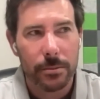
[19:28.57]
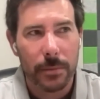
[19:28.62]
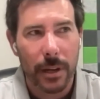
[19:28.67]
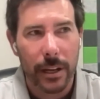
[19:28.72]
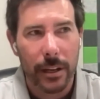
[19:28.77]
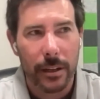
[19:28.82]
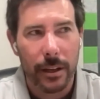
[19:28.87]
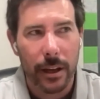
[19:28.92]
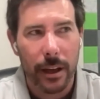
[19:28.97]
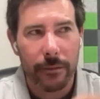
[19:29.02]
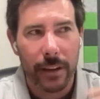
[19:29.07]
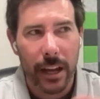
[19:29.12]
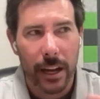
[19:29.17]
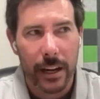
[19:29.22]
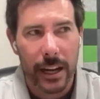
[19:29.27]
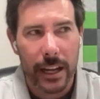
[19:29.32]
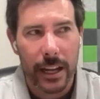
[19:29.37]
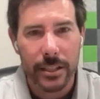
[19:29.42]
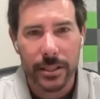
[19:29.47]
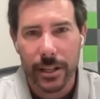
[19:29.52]
My I've got
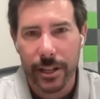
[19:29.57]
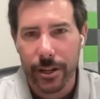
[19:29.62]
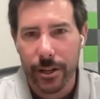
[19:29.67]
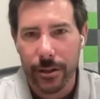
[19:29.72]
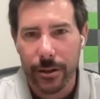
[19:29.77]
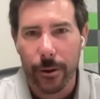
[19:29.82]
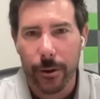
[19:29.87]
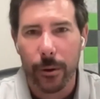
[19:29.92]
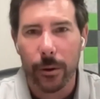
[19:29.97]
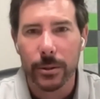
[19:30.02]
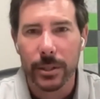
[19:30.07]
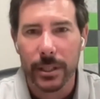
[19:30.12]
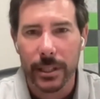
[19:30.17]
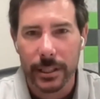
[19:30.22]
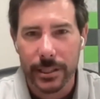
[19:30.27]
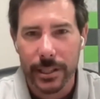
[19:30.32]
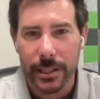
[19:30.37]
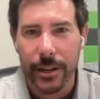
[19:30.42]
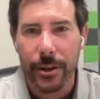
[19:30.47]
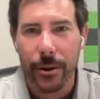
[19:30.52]
an eighteen-year-old and
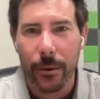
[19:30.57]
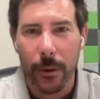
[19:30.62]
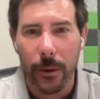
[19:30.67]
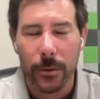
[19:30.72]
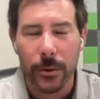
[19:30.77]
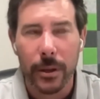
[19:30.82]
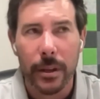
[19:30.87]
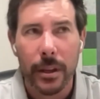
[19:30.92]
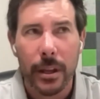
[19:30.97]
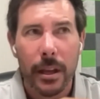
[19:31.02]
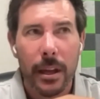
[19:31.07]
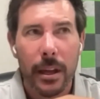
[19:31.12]
a ten-year-old.